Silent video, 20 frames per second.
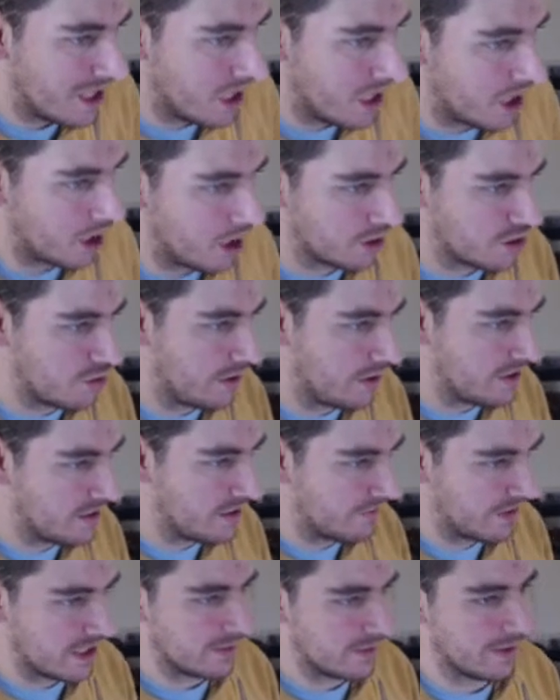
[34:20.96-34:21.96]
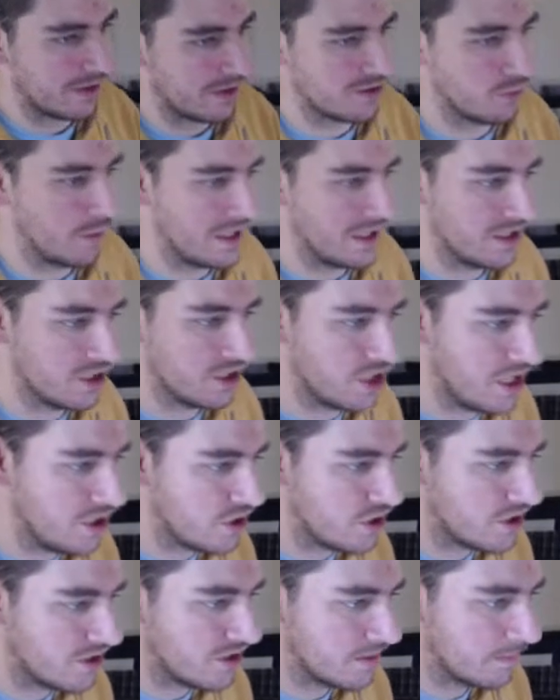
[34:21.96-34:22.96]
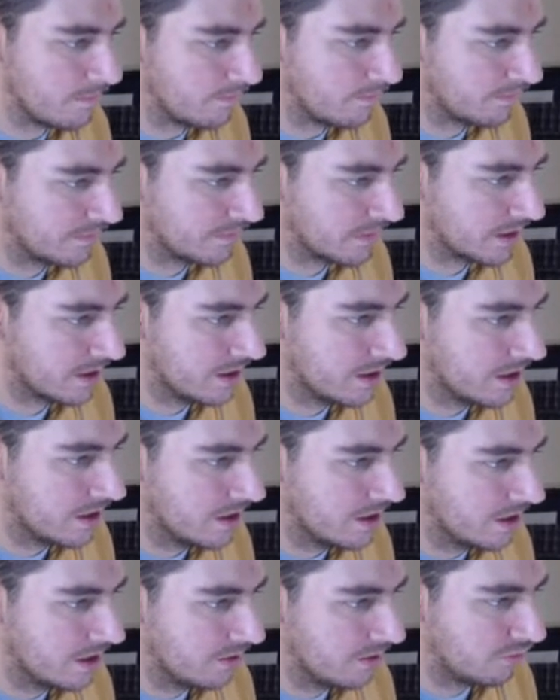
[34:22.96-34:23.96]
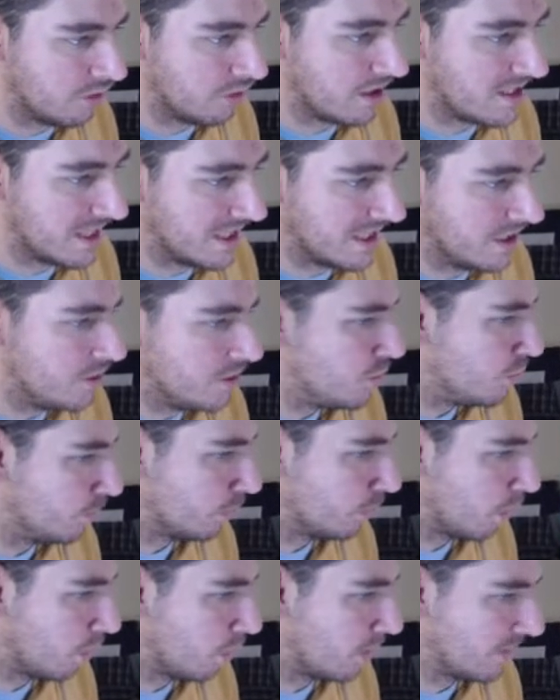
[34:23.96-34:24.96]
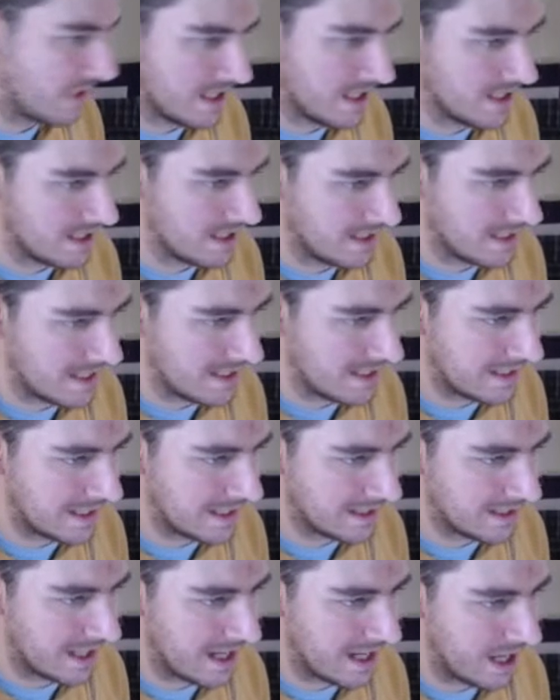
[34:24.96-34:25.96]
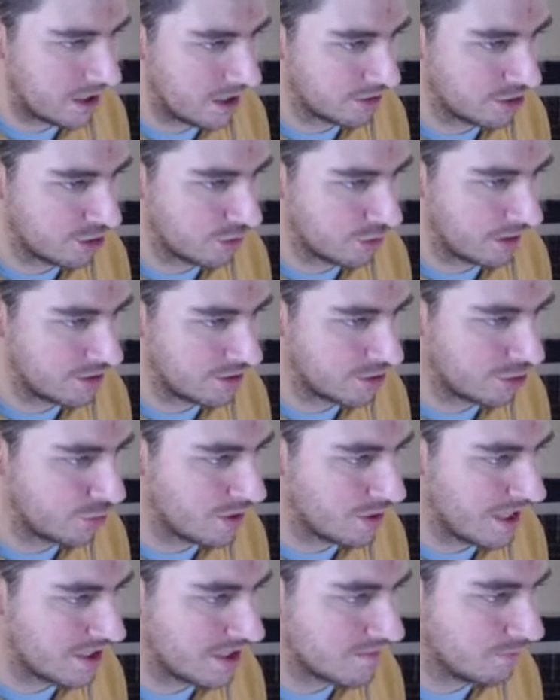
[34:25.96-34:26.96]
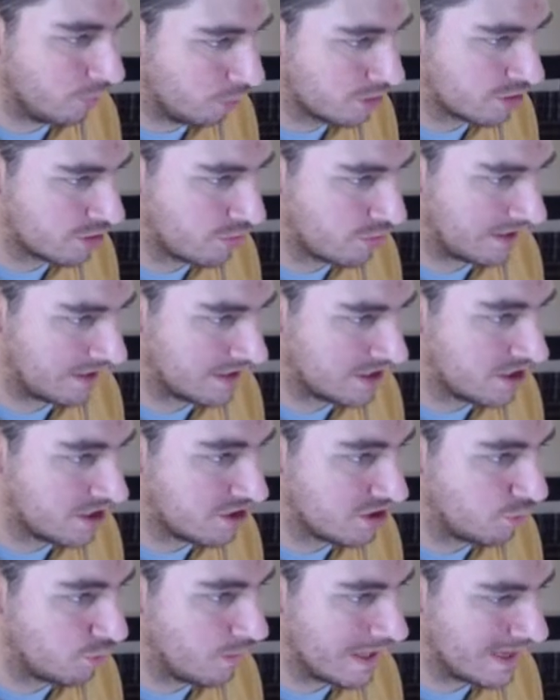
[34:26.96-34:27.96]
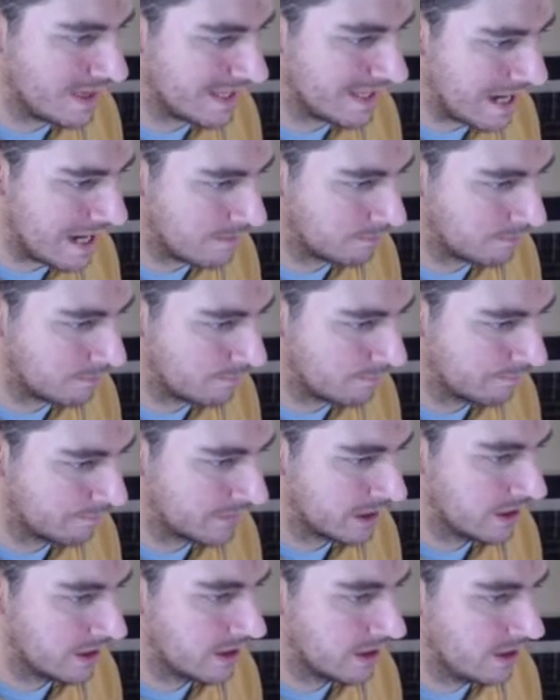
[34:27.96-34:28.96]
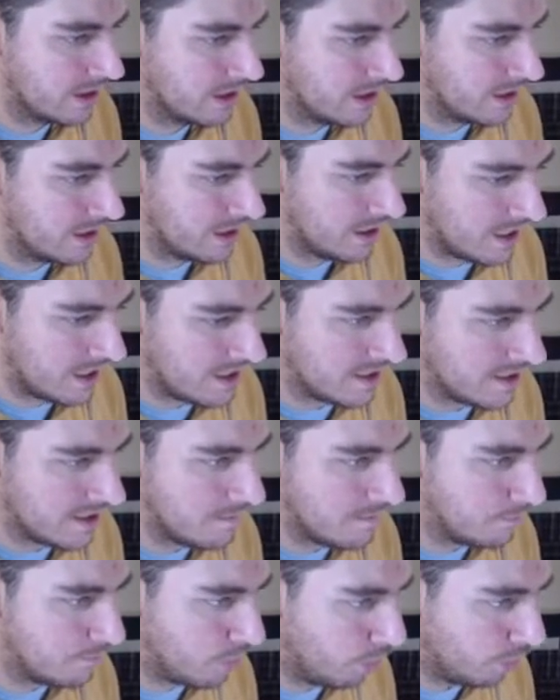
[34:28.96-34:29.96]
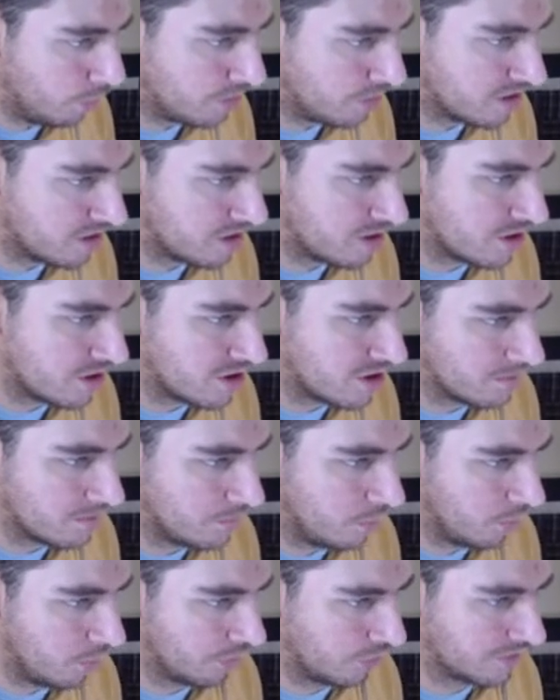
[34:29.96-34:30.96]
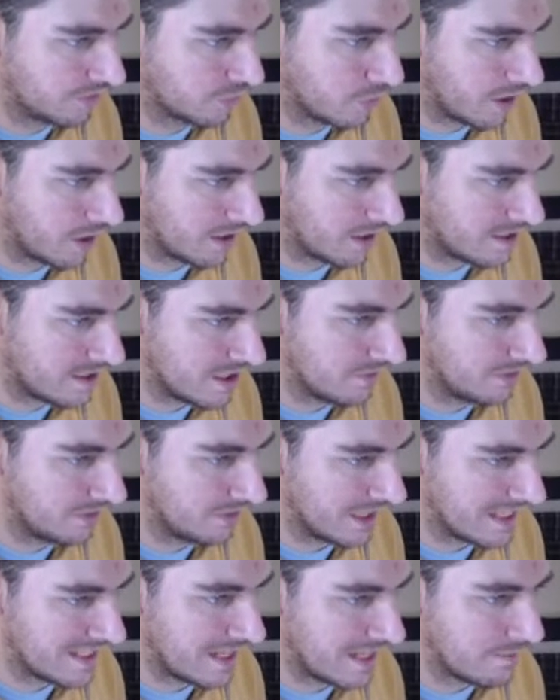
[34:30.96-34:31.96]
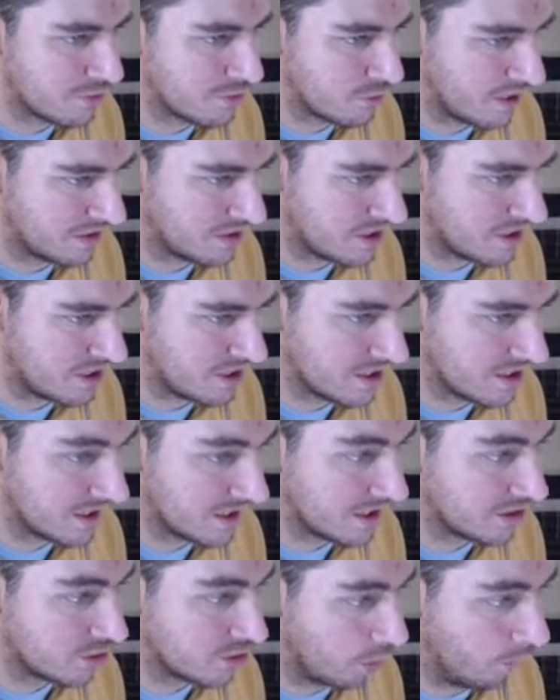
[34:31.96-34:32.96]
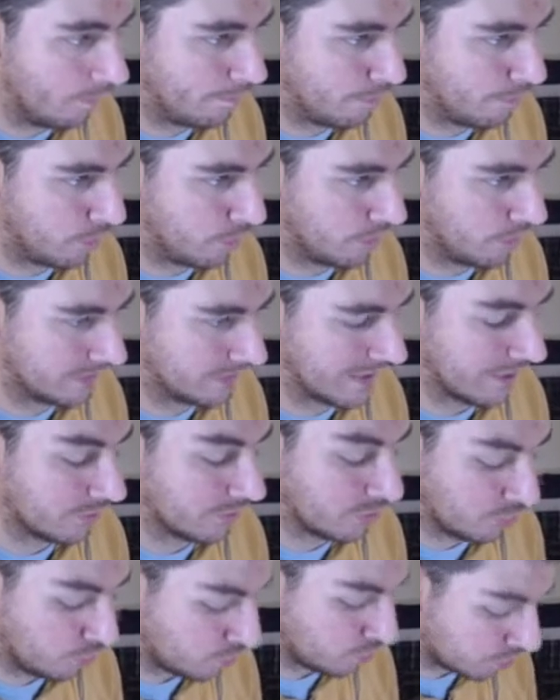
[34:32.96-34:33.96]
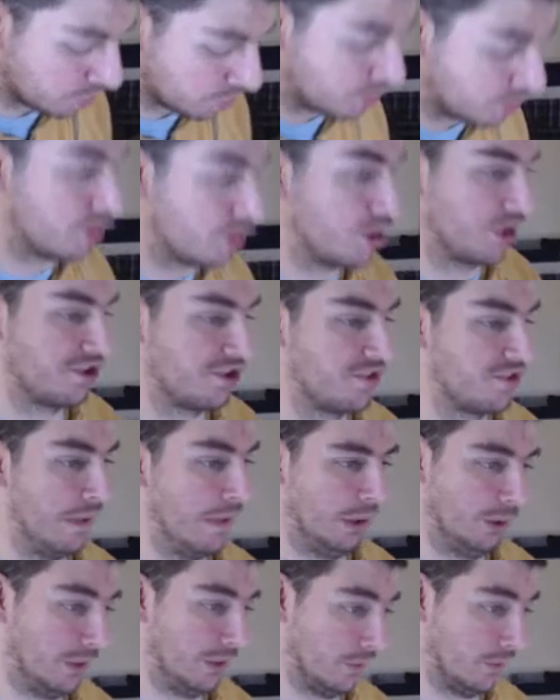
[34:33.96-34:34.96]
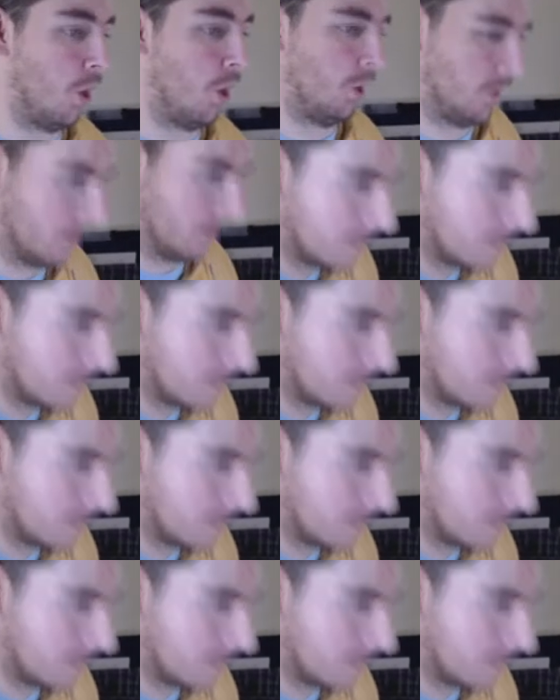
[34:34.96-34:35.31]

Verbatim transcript: are trying to figure out a way to change it. Writing in a new blog, they insist that they are trying to create more strategies to win the game. It's important to support a variety of late game strategies that don't boil down to just build LOL